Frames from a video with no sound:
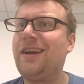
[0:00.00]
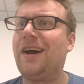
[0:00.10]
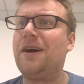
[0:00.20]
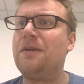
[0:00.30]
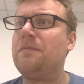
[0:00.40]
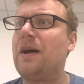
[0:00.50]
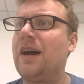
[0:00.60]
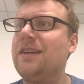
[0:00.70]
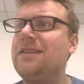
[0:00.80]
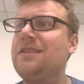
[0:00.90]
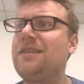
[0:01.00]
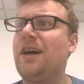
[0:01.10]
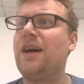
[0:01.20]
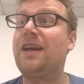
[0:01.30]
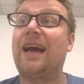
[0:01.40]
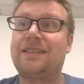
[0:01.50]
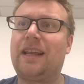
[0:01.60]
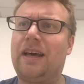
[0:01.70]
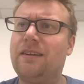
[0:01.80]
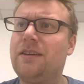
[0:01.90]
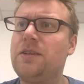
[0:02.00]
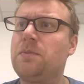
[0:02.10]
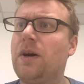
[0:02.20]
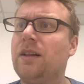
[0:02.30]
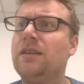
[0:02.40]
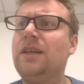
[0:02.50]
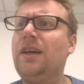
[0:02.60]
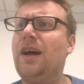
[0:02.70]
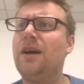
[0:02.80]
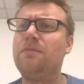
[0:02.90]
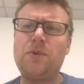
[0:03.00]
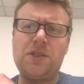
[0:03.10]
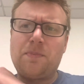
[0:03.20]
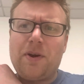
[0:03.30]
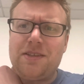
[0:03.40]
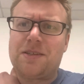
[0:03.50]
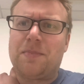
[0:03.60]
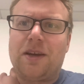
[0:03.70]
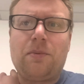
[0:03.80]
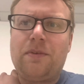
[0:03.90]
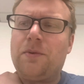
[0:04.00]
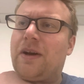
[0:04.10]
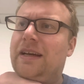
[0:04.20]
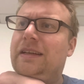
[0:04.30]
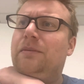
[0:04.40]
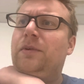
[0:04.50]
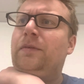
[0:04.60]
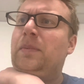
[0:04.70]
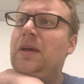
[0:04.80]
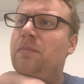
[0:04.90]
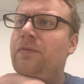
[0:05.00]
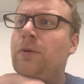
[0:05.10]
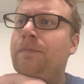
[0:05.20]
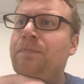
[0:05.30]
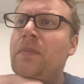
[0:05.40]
um, and uh, Catalan as well, um, which surprises me. I would have thought Catalan would have appeared before.